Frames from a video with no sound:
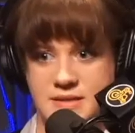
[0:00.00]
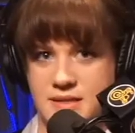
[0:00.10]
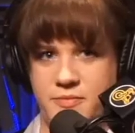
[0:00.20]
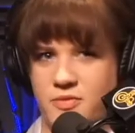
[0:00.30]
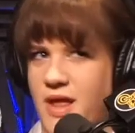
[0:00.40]

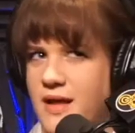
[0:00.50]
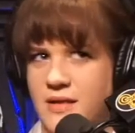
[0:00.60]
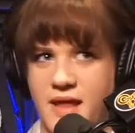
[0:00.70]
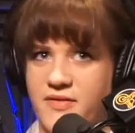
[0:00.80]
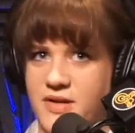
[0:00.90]
sleep for like
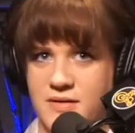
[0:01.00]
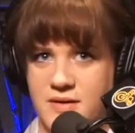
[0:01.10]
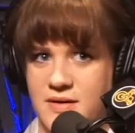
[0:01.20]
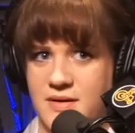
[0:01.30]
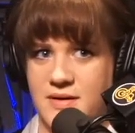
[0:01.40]
11
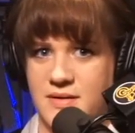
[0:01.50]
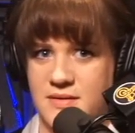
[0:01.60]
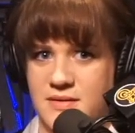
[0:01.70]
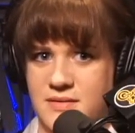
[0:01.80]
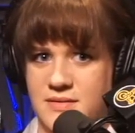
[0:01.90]

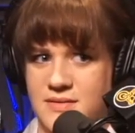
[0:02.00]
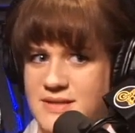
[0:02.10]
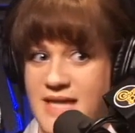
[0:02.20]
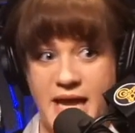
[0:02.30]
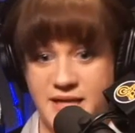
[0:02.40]

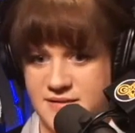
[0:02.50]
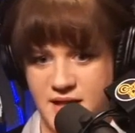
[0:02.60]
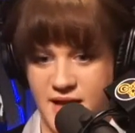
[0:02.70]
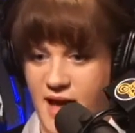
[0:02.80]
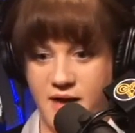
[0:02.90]
days.
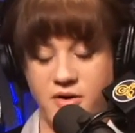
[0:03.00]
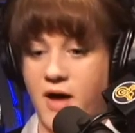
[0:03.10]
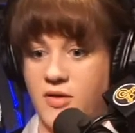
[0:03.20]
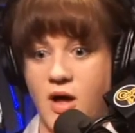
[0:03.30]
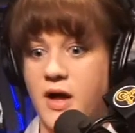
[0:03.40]
I don't know
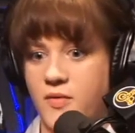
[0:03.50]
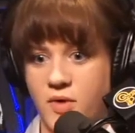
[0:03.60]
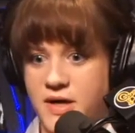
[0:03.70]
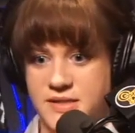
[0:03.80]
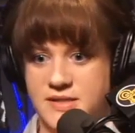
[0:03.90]
how long it
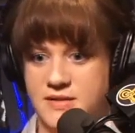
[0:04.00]
was.